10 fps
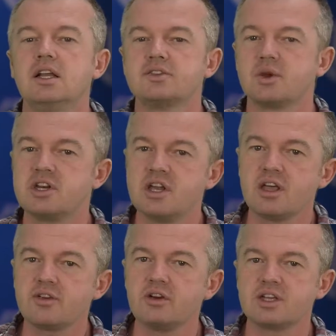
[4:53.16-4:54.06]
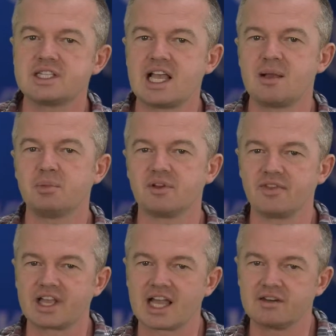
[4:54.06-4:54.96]
So another example
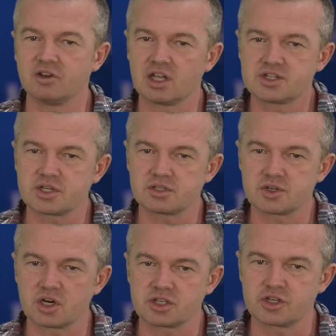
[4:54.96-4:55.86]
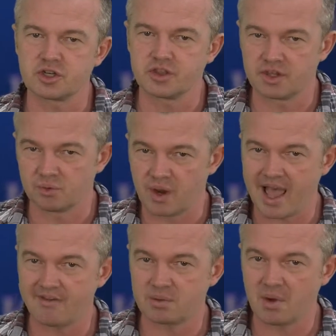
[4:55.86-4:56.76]
of the kind of logical structure that we
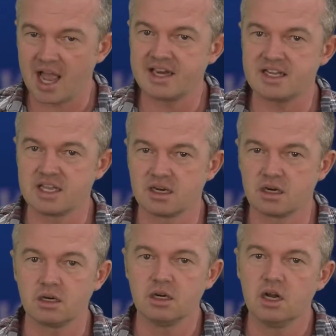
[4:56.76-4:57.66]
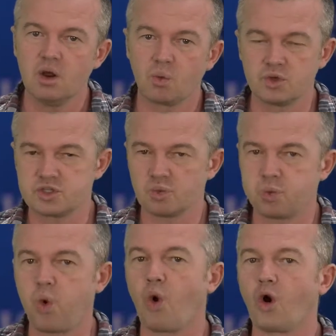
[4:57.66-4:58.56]
have in mind here would
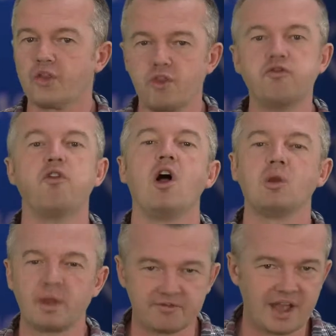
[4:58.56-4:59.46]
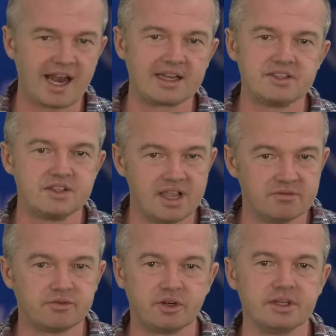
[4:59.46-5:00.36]
support the following valid
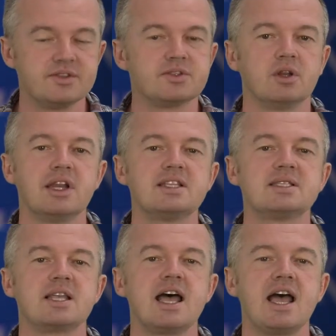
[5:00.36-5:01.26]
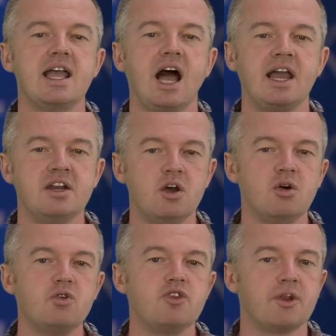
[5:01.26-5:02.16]
inference. So let's say I
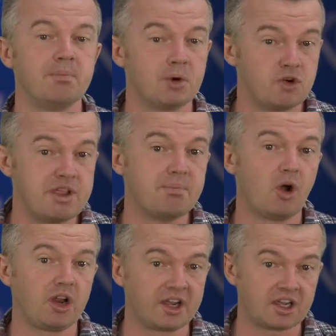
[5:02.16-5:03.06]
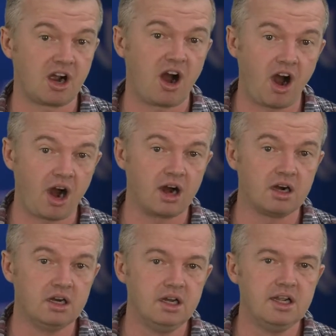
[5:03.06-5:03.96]
know that Marie bought a car,